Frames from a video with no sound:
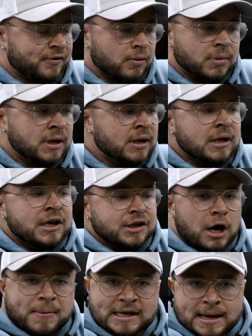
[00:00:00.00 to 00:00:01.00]
from
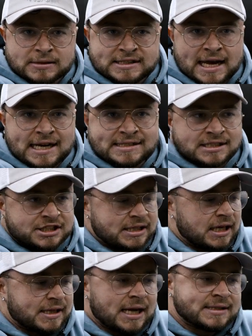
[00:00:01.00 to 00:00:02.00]
not being able to taste and shit
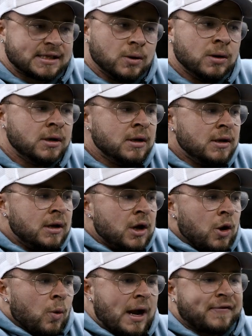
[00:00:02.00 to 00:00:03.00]
like that. So
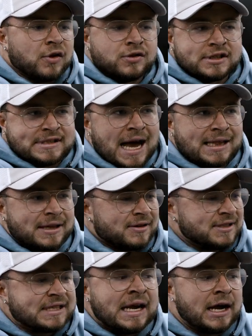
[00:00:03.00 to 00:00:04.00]
we have to understand that
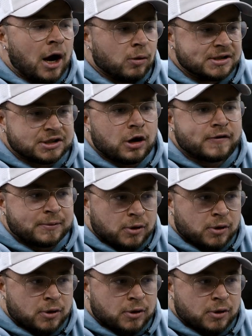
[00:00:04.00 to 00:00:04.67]
there's a reserved